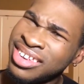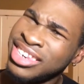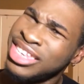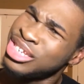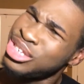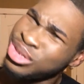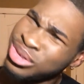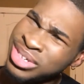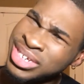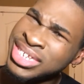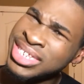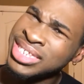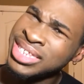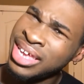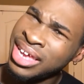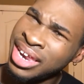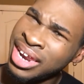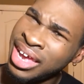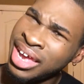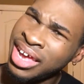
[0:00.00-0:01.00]
did you just
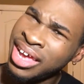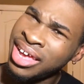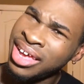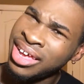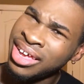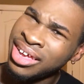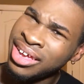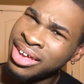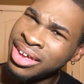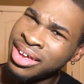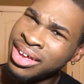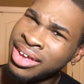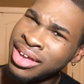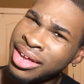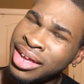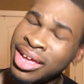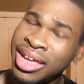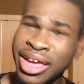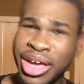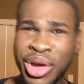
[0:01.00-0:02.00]
say that?
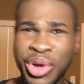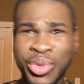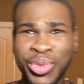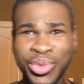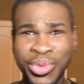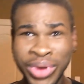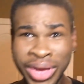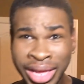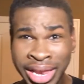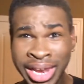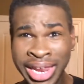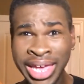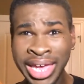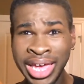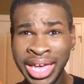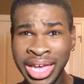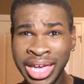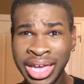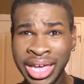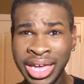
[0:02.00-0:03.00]

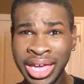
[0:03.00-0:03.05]
Really?